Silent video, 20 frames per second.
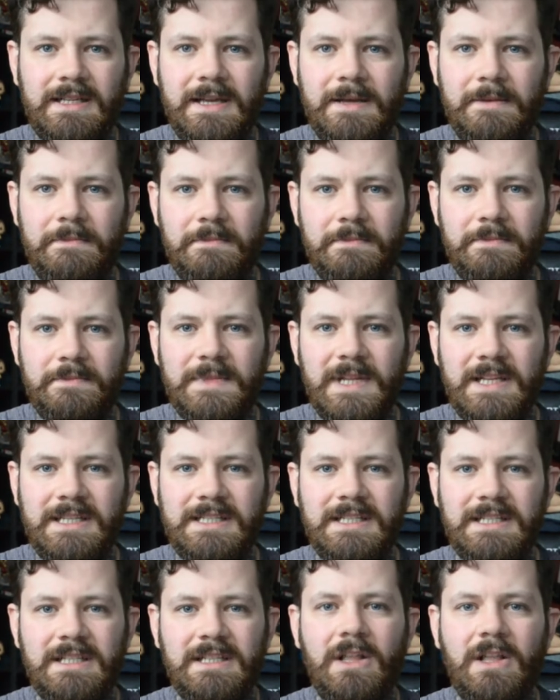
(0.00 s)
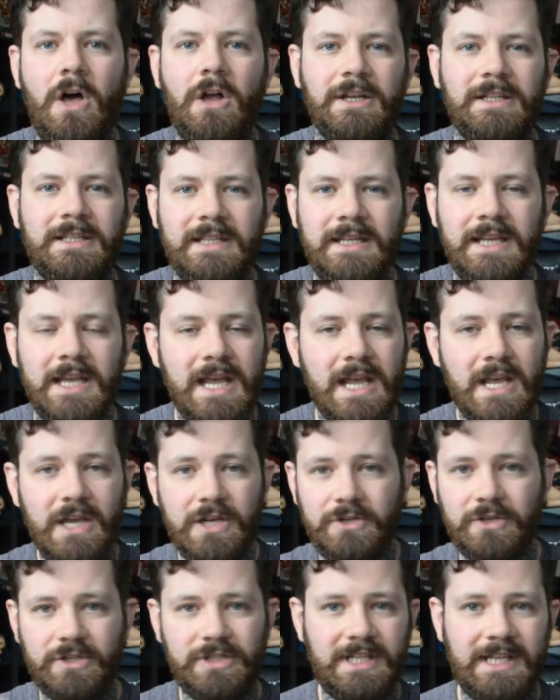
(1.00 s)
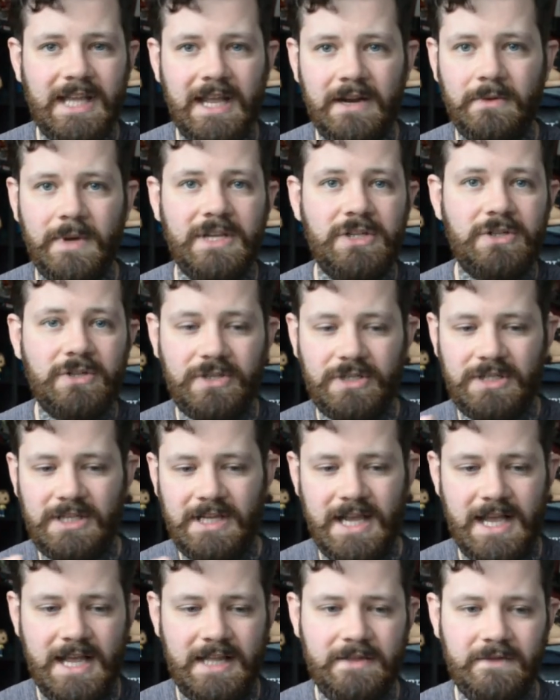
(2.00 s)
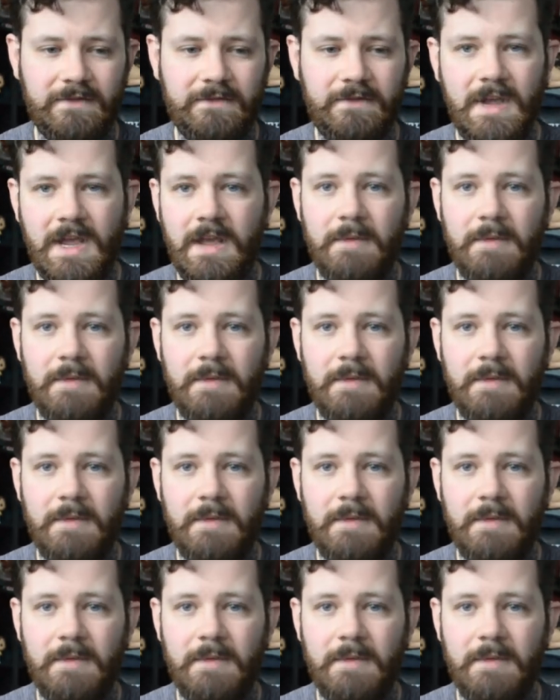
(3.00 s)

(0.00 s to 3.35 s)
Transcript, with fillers: um, nice little holiday just to get away just to kind of